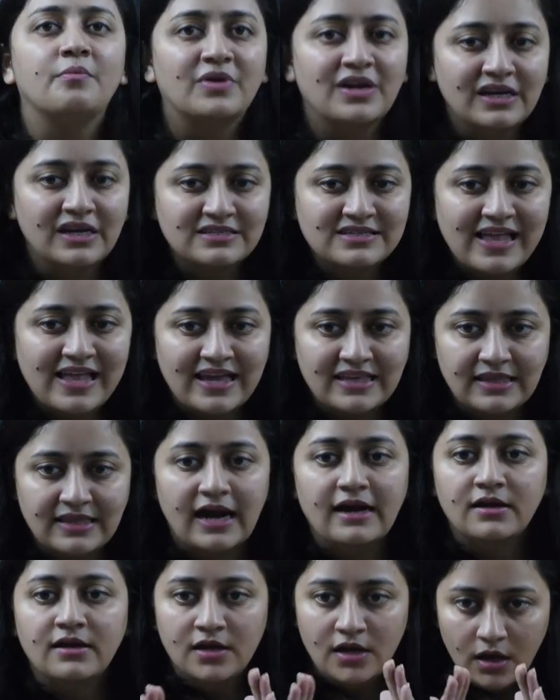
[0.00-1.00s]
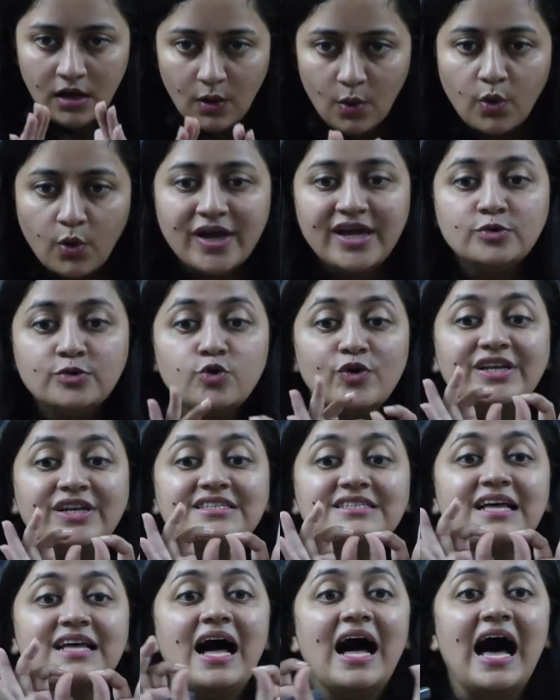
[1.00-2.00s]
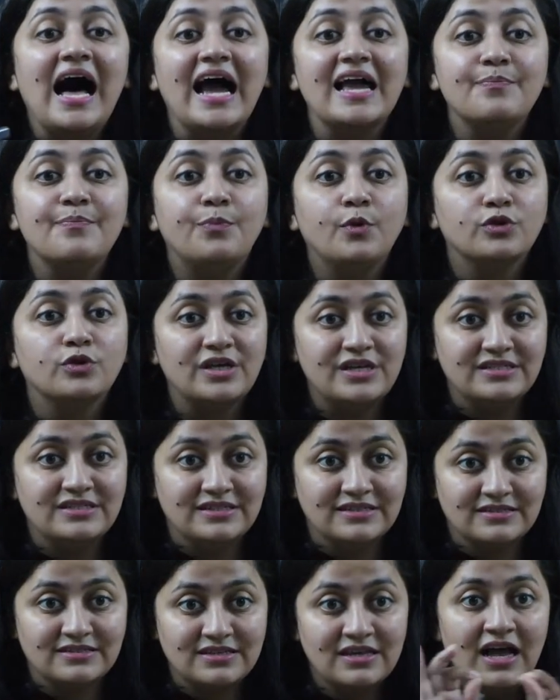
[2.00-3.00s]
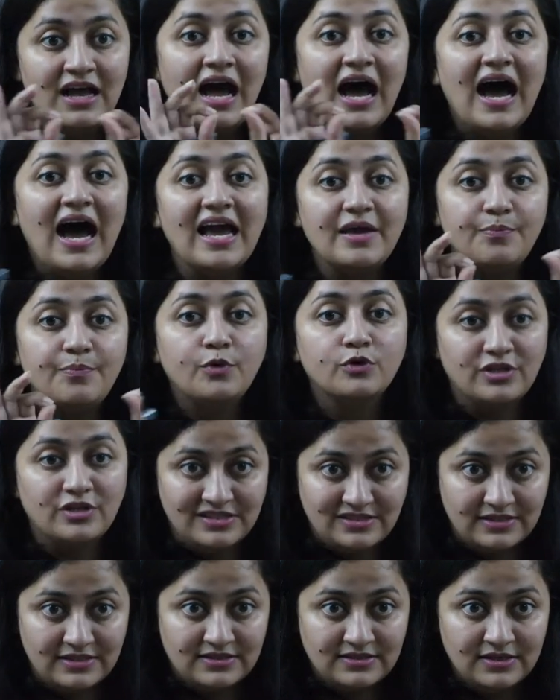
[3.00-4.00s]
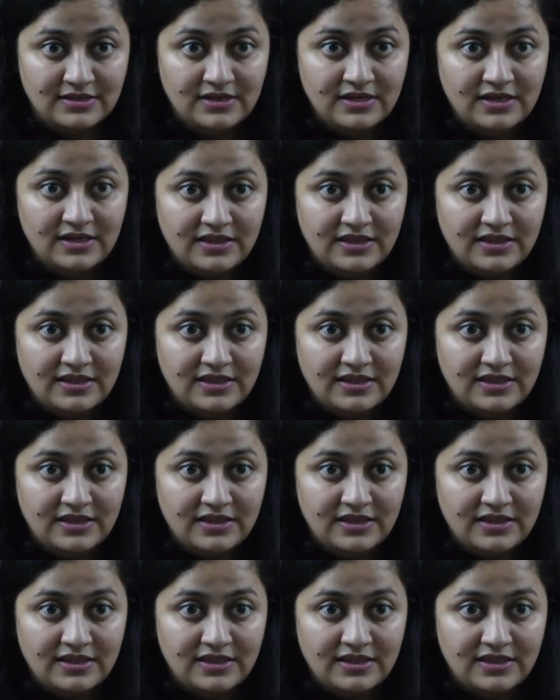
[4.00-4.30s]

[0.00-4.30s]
membrane is like that. Okay, so it is the hypothesis. Hypothesis.